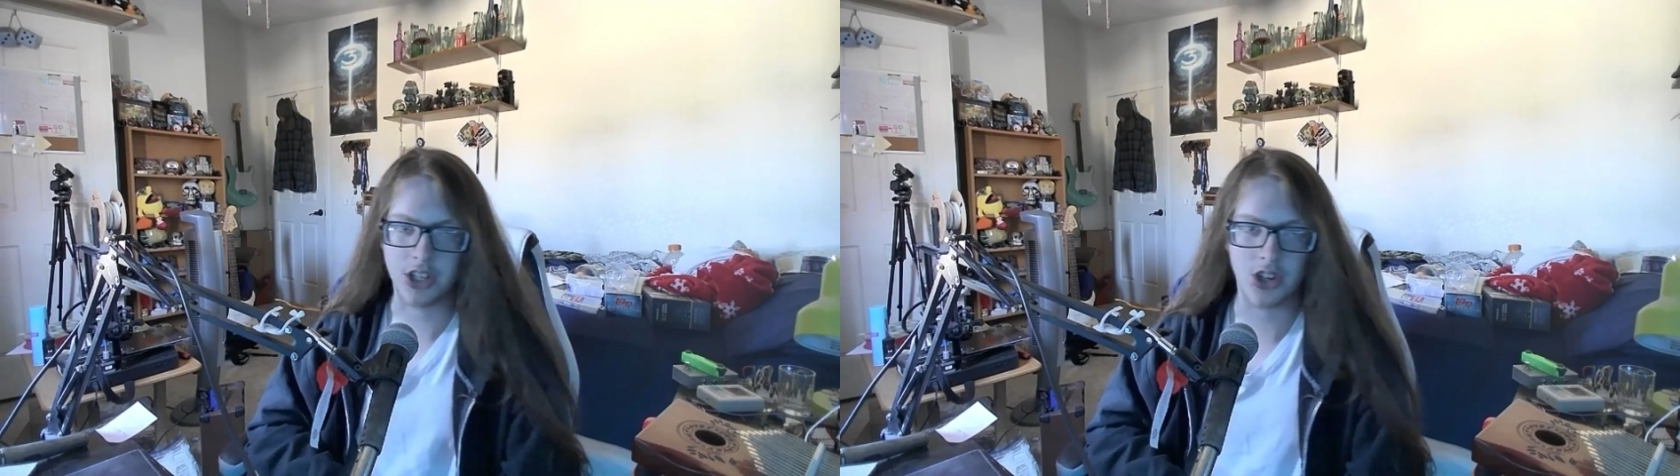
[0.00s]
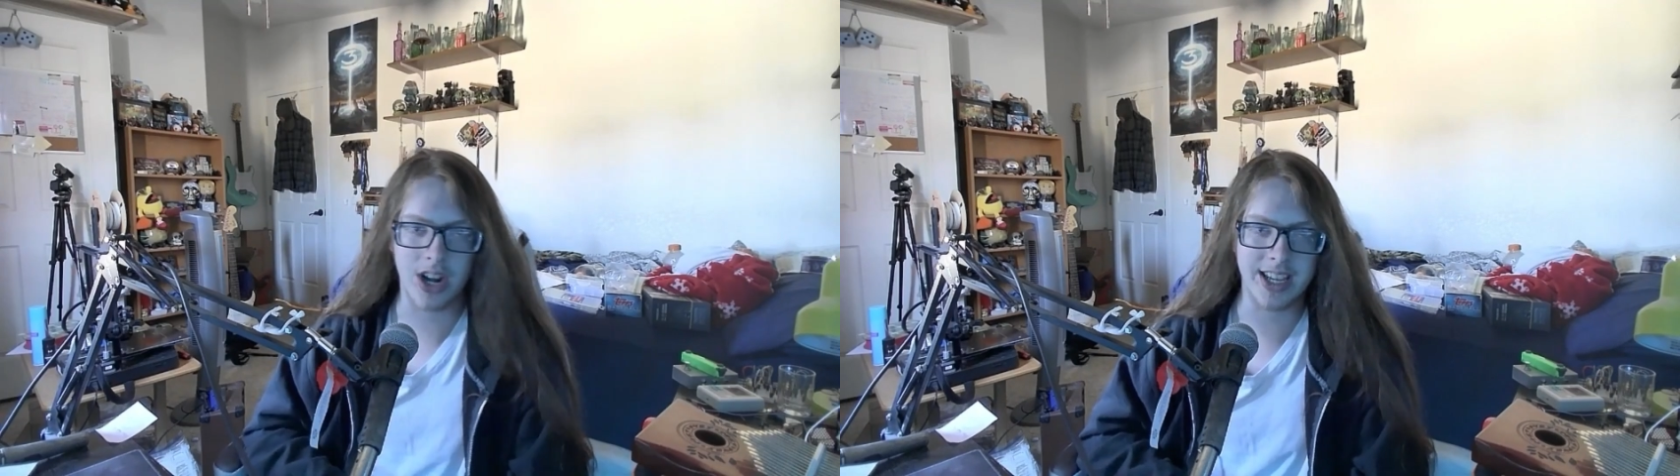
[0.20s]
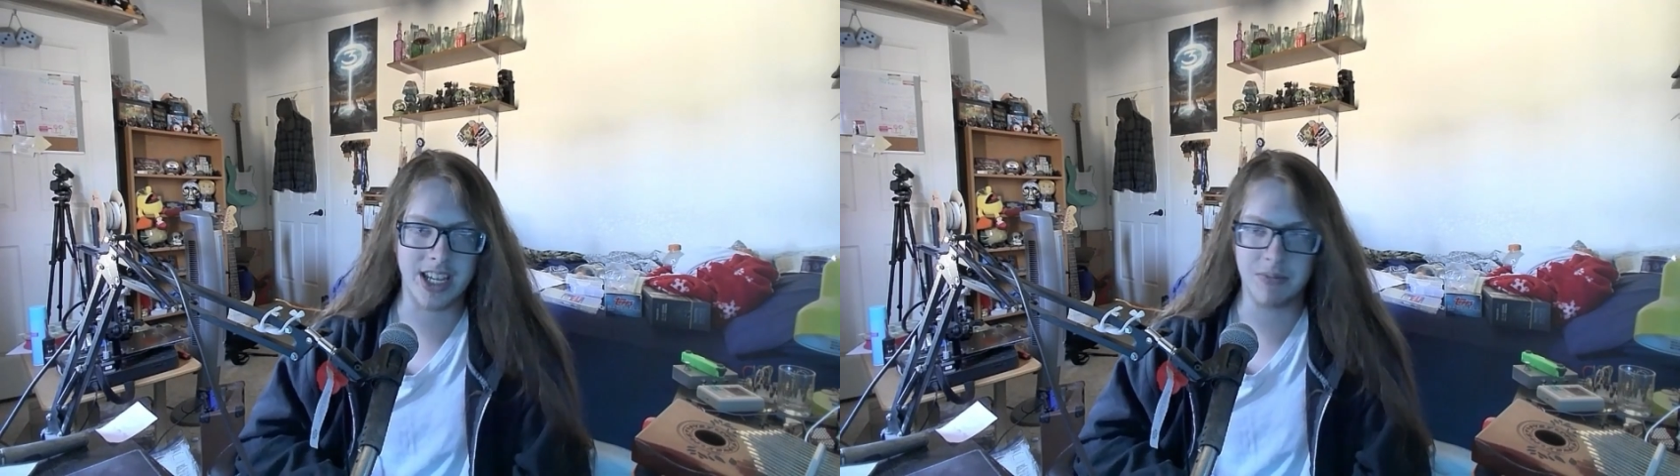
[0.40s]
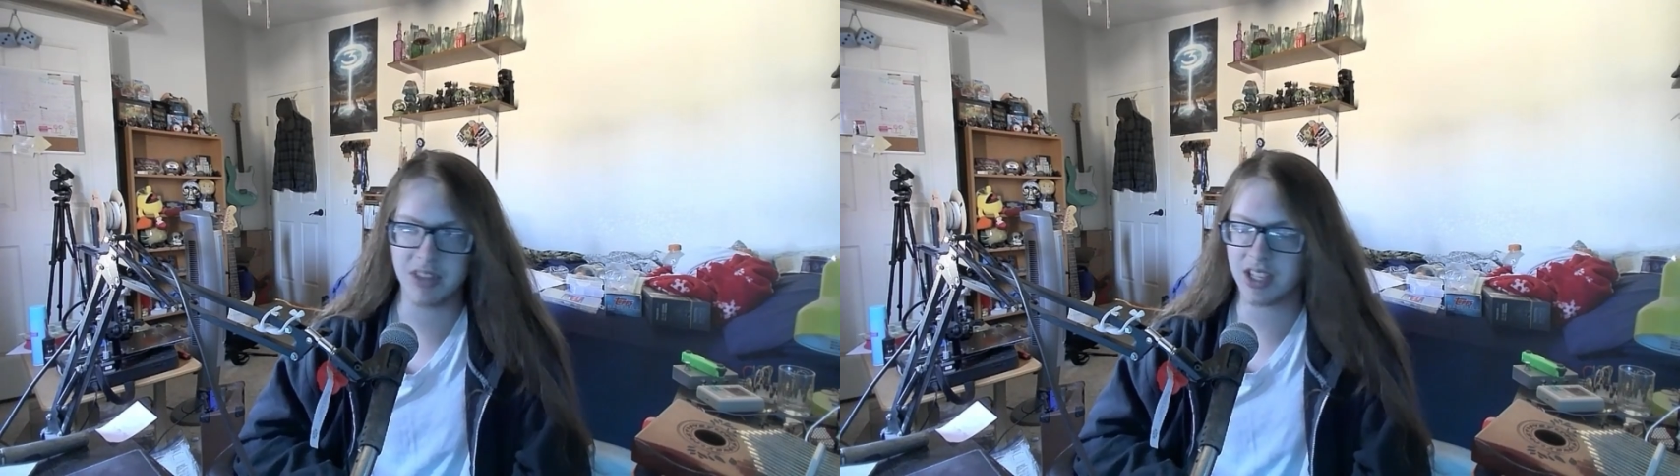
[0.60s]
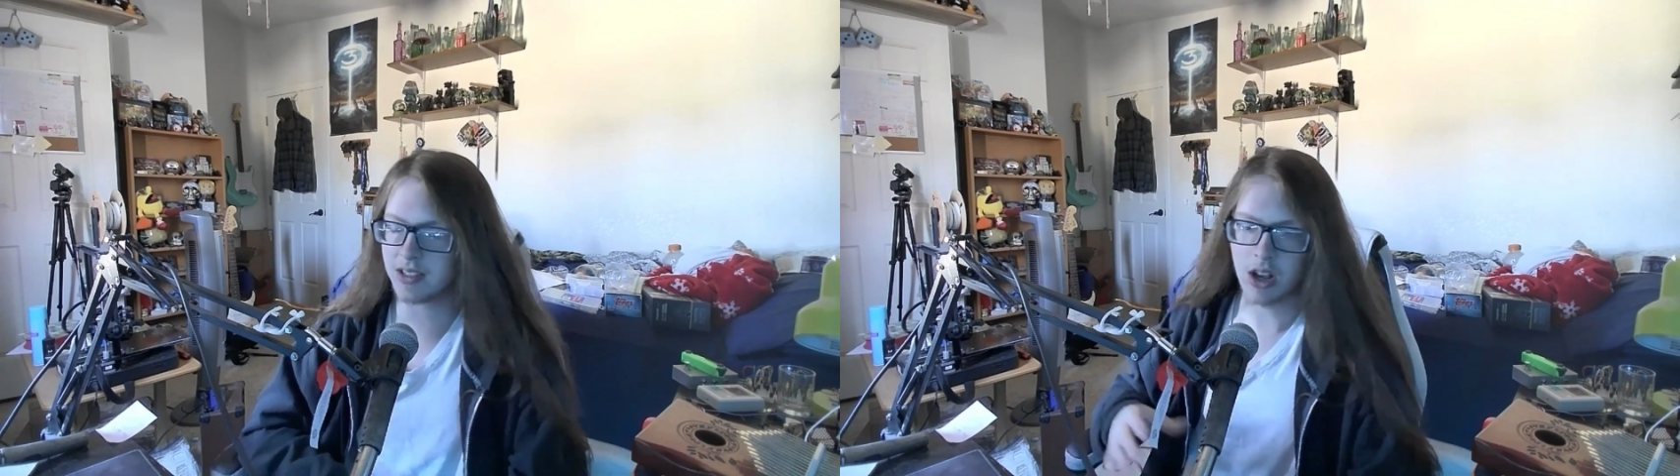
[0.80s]
try and keep
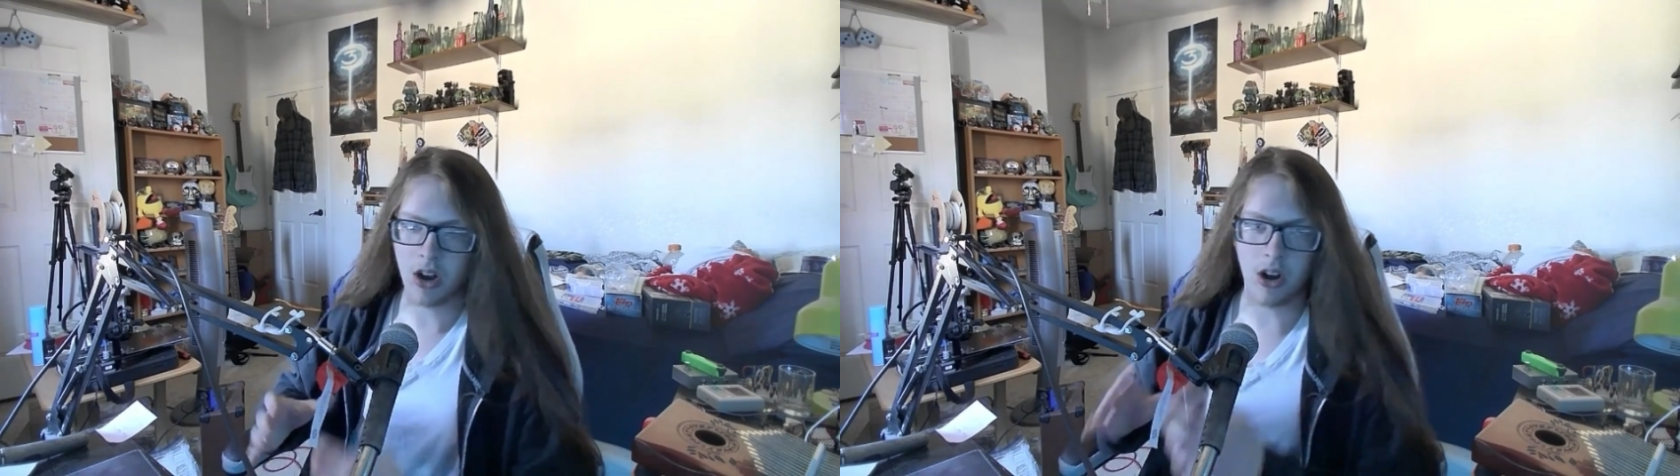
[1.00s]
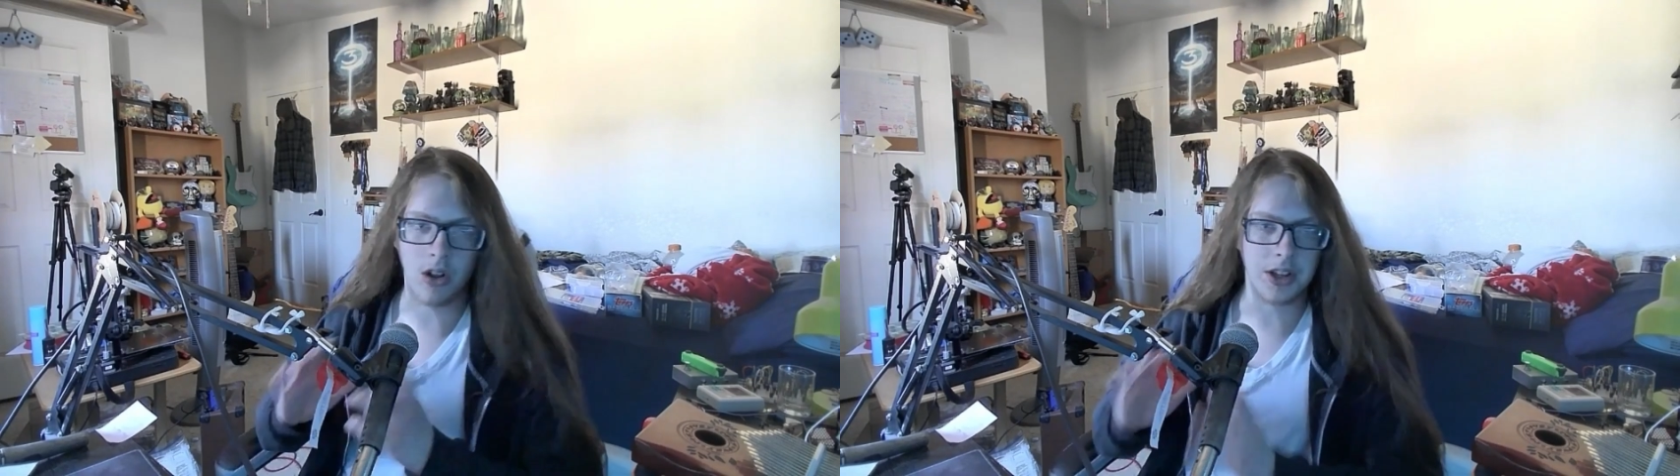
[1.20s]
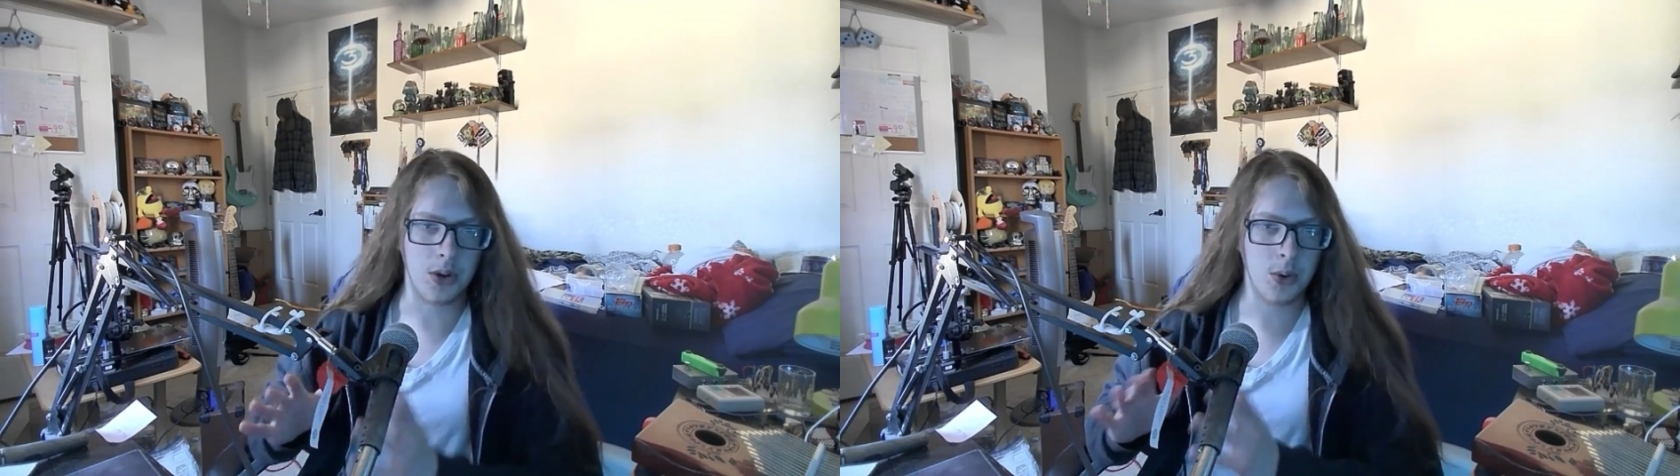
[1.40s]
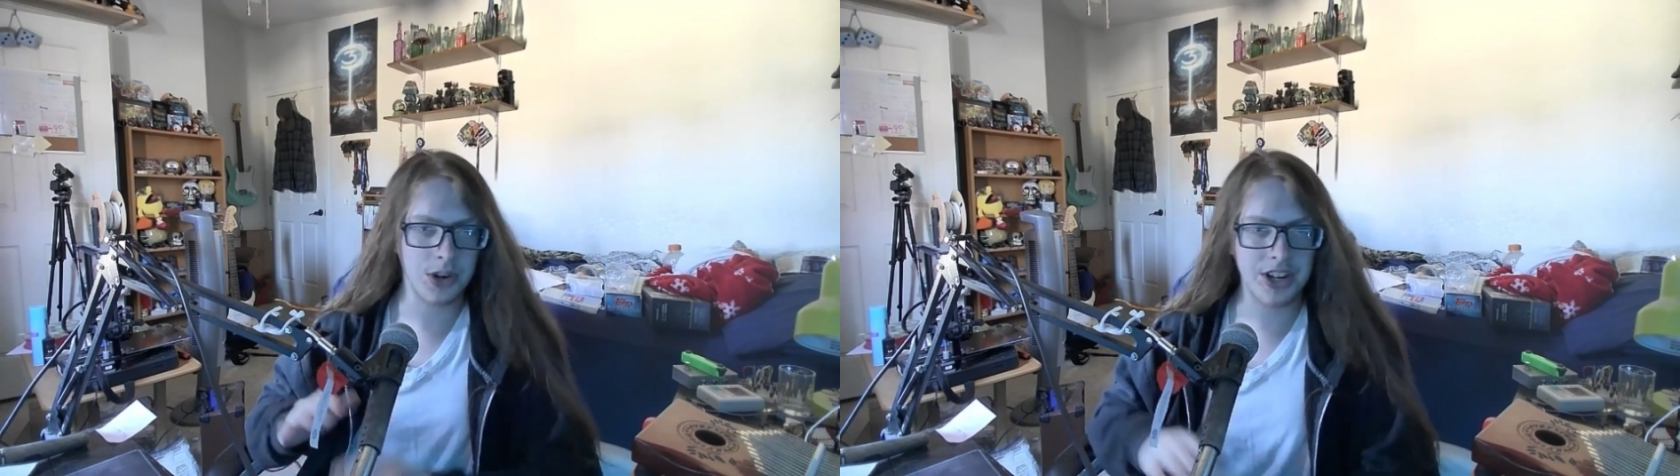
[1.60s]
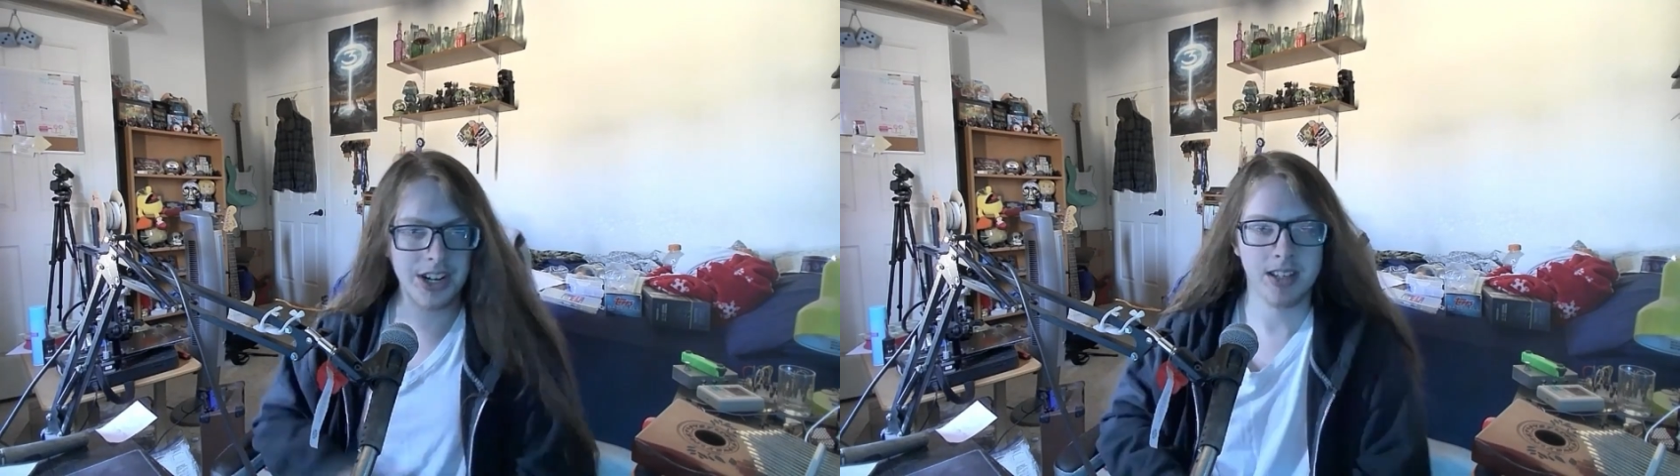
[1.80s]
this all in
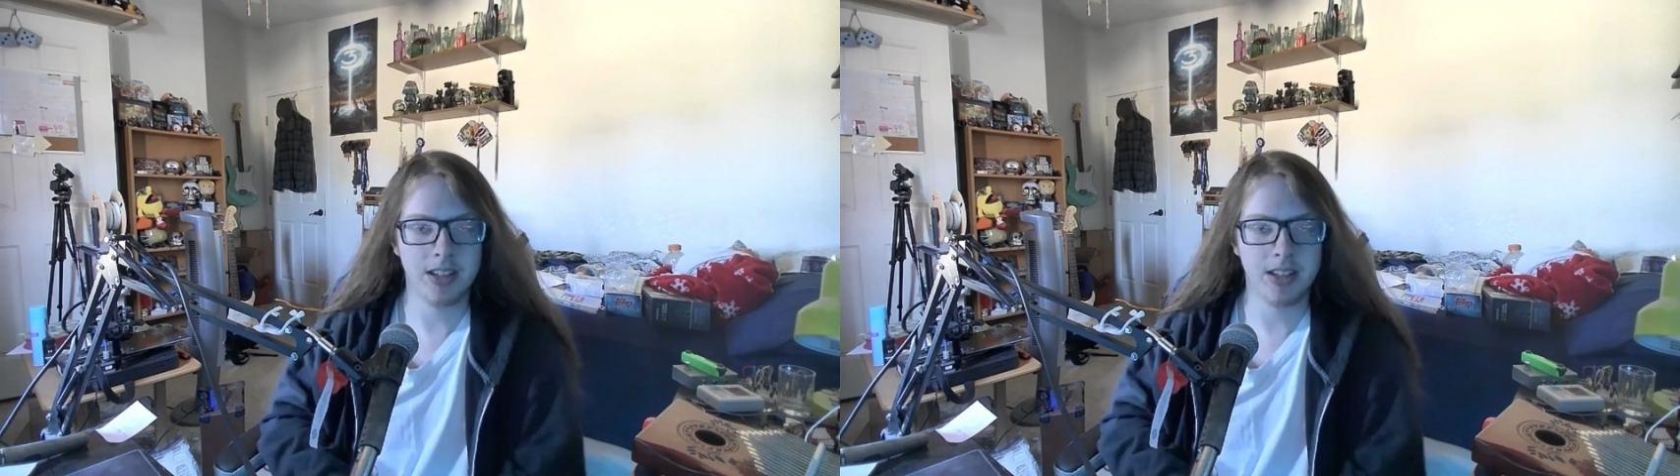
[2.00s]
order.